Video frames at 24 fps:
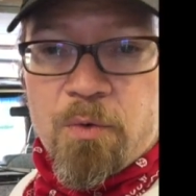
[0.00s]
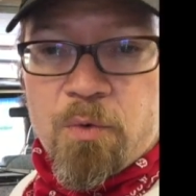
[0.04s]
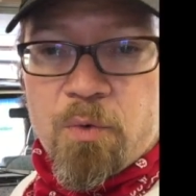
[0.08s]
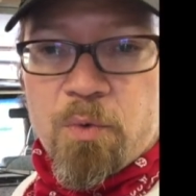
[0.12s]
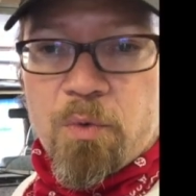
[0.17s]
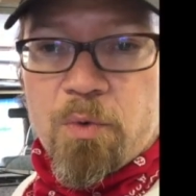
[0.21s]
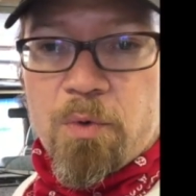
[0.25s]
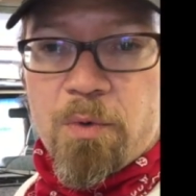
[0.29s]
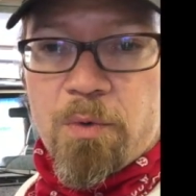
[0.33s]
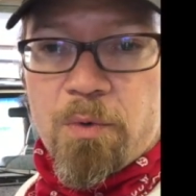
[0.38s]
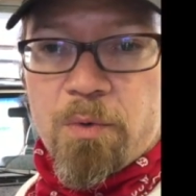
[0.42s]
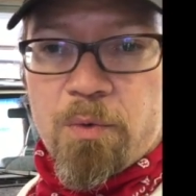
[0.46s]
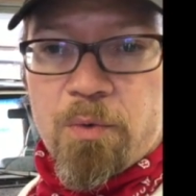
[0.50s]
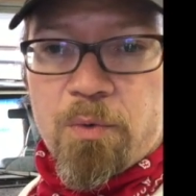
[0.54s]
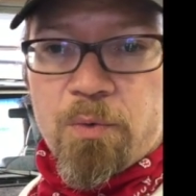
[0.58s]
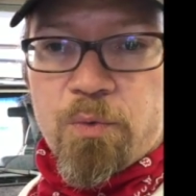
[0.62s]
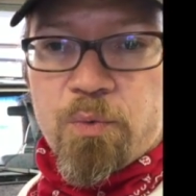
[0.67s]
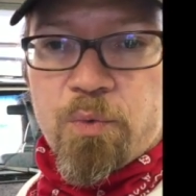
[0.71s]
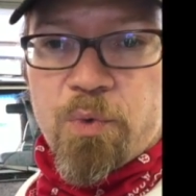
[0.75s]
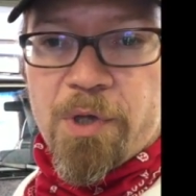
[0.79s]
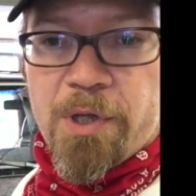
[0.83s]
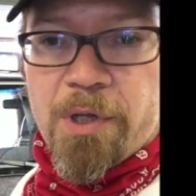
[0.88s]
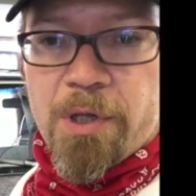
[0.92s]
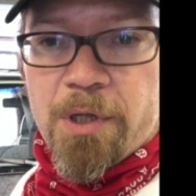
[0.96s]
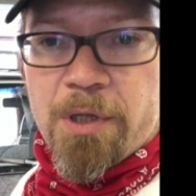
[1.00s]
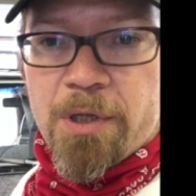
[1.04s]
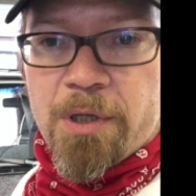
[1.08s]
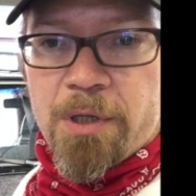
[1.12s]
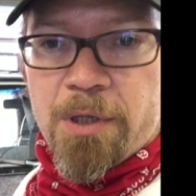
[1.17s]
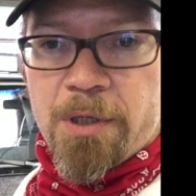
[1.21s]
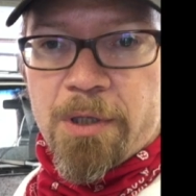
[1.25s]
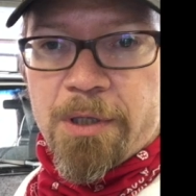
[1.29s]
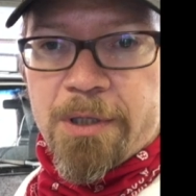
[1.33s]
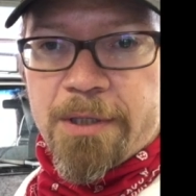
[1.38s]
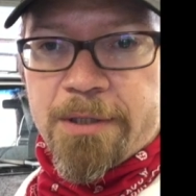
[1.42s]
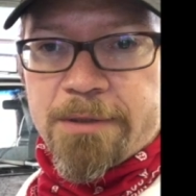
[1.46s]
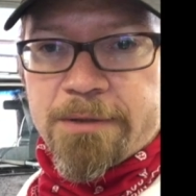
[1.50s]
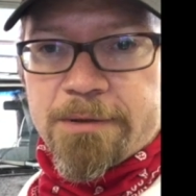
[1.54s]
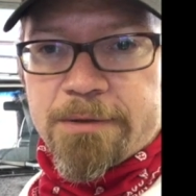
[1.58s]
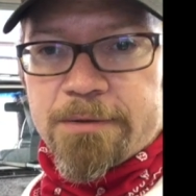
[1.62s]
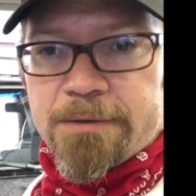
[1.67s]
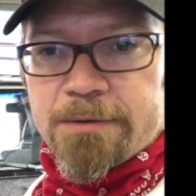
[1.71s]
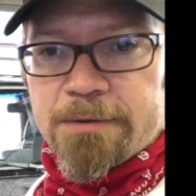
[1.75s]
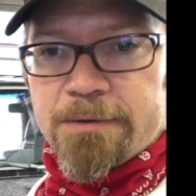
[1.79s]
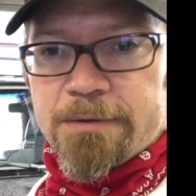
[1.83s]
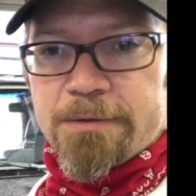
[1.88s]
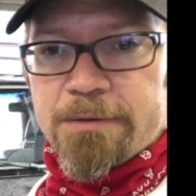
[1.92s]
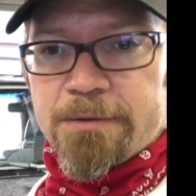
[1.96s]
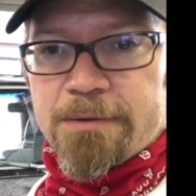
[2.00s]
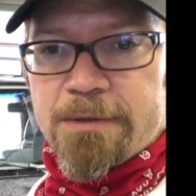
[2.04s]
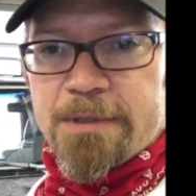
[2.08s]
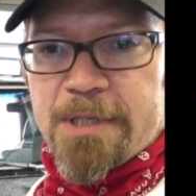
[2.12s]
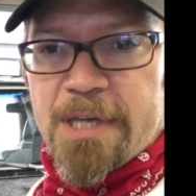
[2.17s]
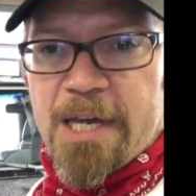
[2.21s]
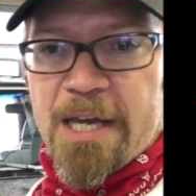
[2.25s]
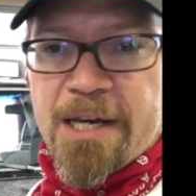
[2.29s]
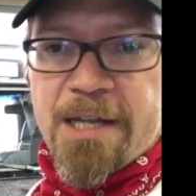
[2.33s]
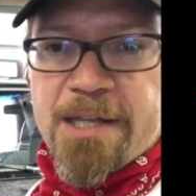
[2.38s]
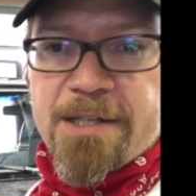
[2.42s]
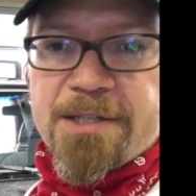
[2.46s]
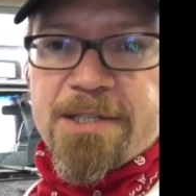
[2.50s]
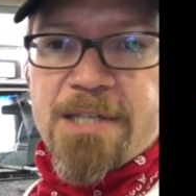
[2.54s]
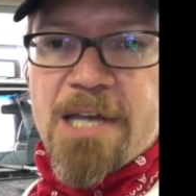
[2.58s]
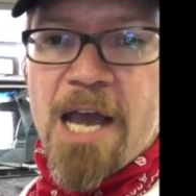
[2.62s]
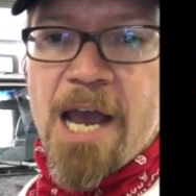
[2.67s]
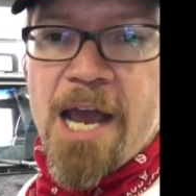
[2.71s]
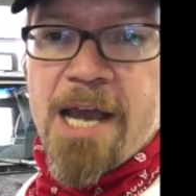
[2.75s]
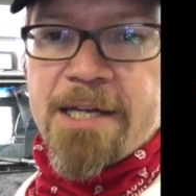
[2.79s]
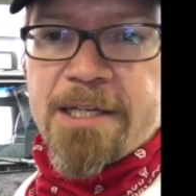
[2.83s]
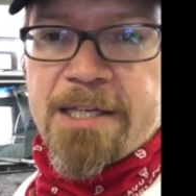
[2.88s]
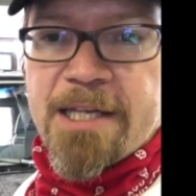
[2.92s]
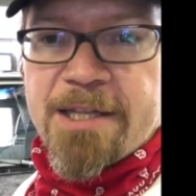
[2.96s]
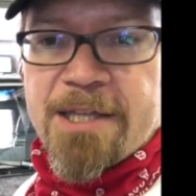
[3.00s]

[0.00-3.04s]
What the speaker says: we'll get inside,